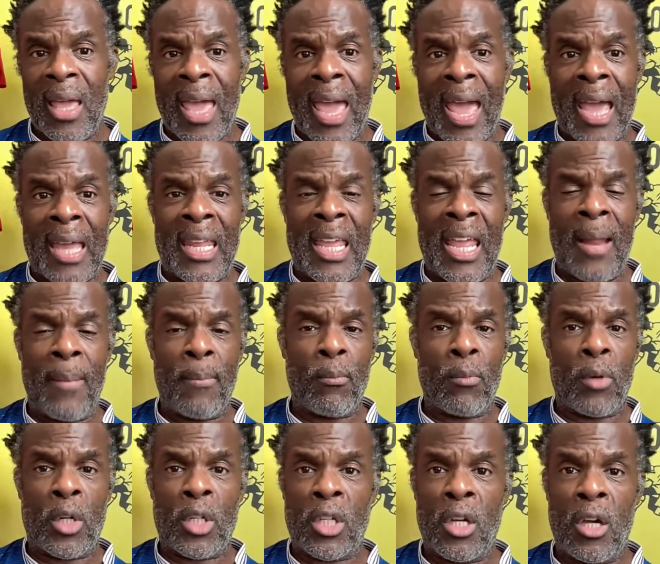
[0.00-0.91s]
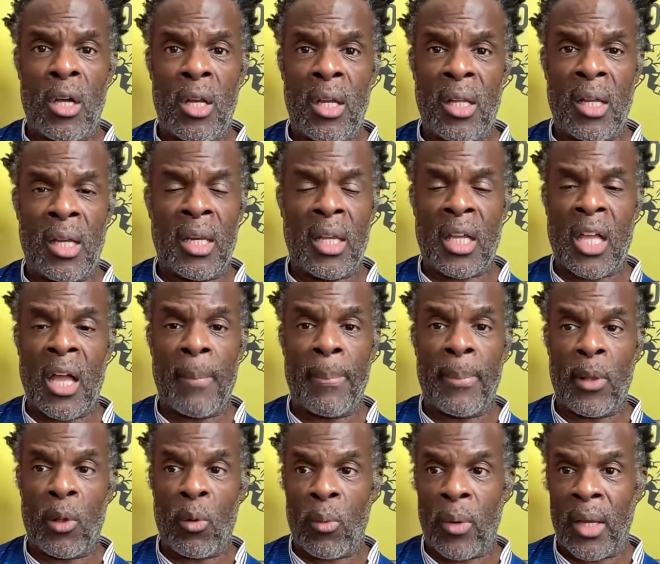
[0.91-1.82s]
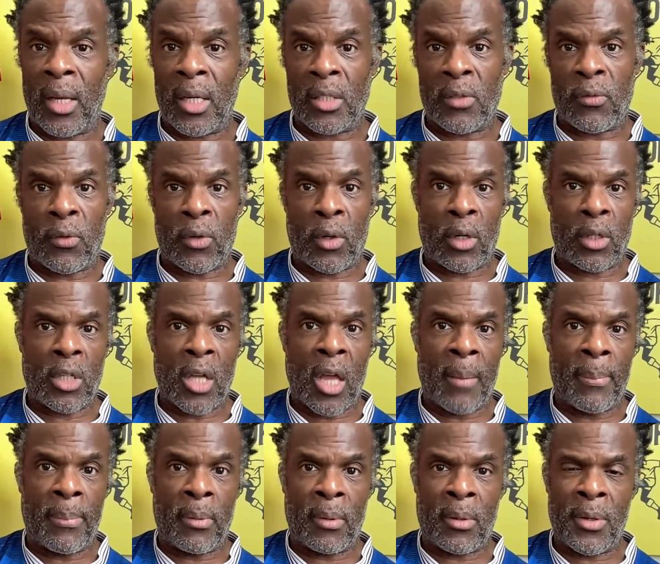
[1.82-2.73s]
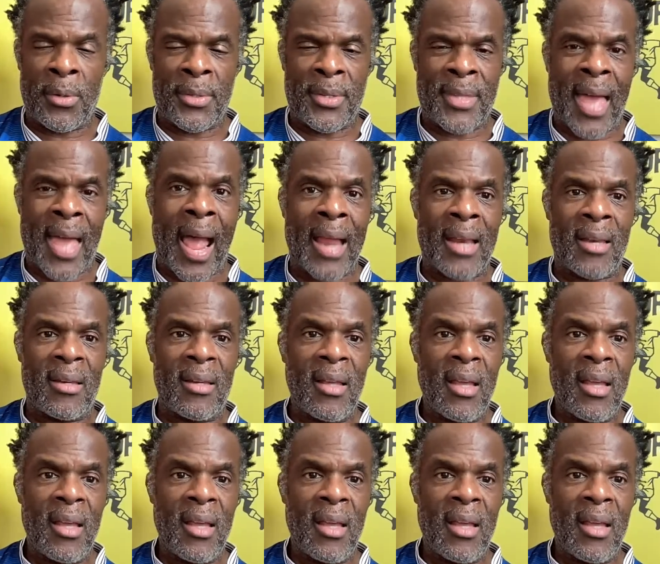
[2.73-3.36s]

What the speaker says: and him returning in a couple of weeks, for example, because that